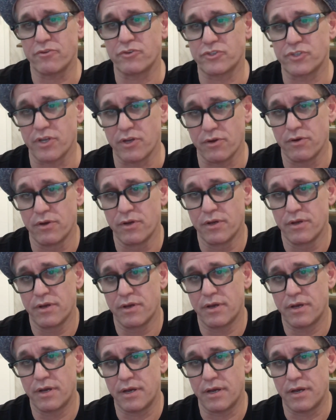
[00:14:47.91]
so
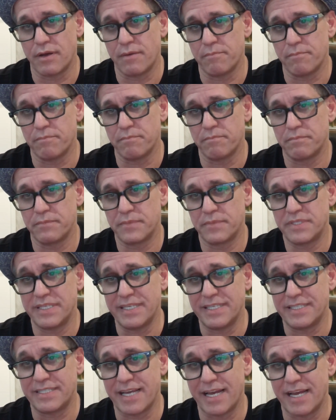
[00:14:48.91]

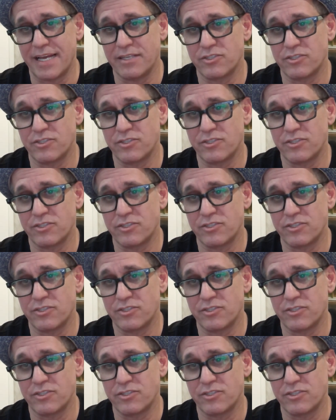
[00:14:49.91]
CSAT.